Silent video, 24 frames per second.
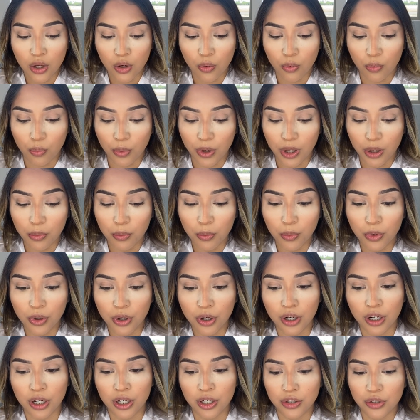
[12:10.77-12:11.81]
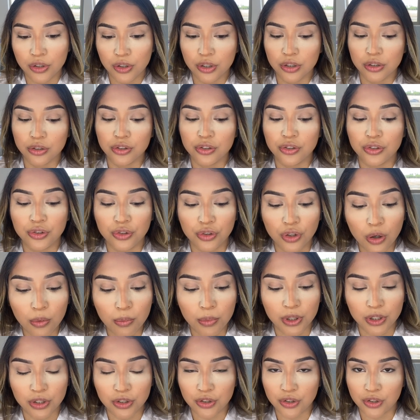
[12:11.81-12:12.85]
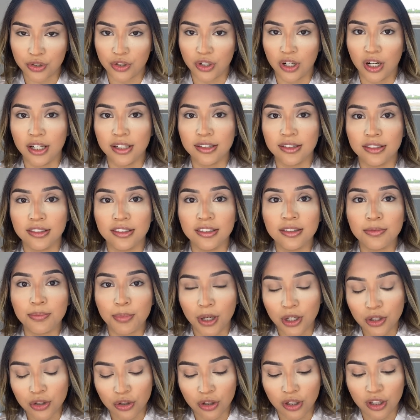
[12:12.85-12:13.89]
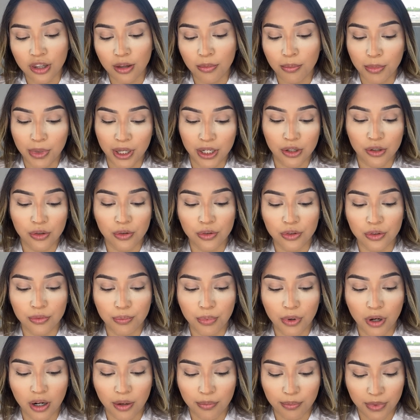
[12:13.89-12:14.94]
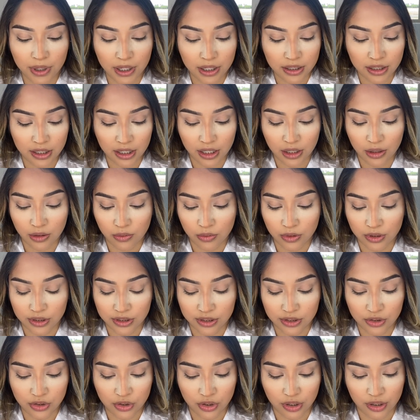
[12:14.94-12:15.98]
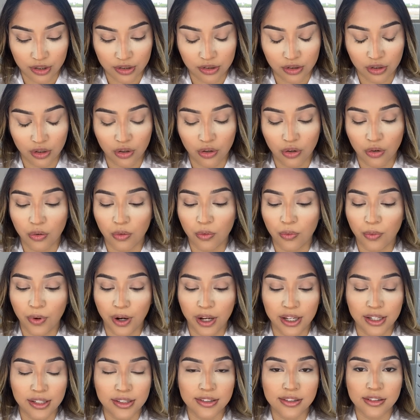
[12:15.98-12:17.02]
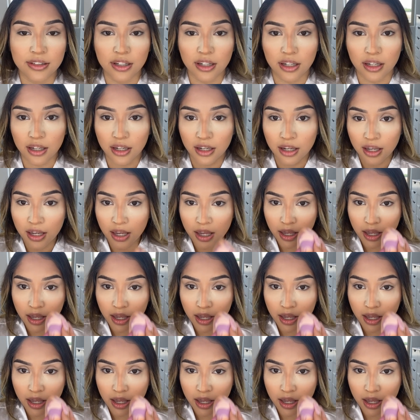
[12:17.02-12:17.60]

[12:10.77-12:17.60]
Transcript: We were under so much stress, and especially the medical department, it was just crazy.